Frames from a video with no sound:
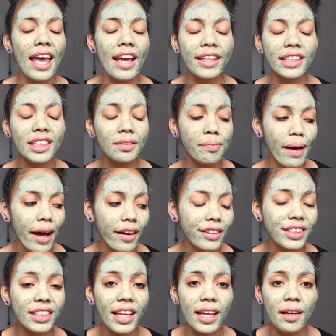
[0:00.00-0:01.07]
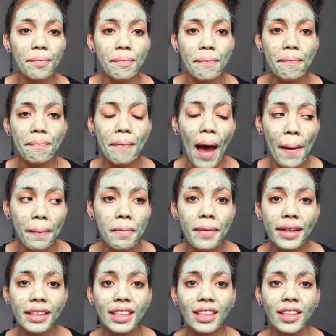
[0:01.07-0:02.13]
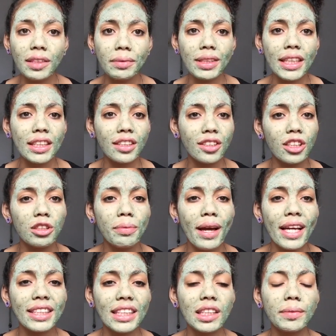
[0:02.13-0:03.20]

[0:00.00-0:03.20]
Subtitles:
It smells like peppermint, so it smells like toothpaste.